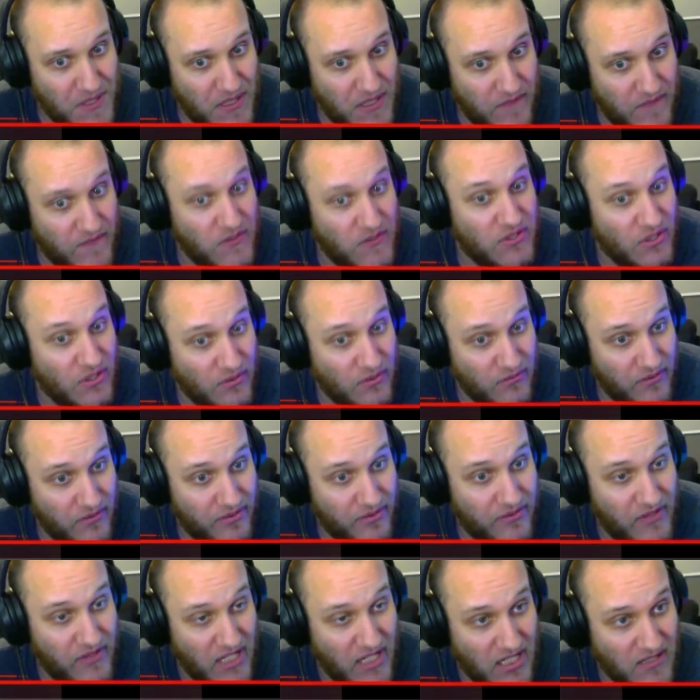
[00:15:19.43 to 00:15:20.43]
If you don't
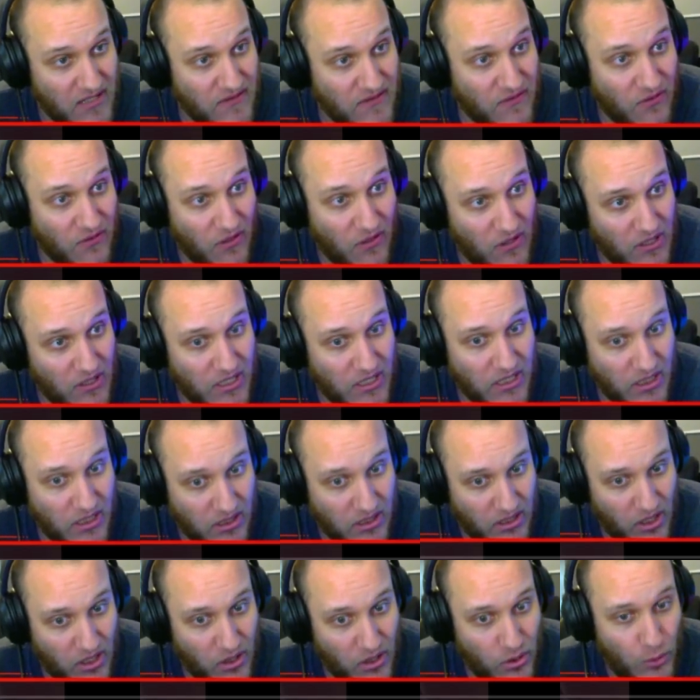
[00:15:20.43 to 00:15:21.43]
think they're all going to
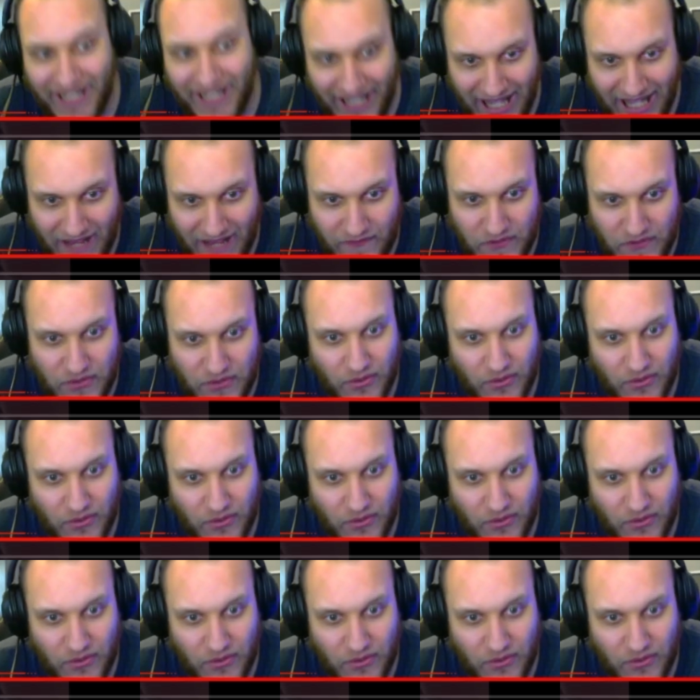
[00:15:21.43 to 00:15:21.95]
go heaven,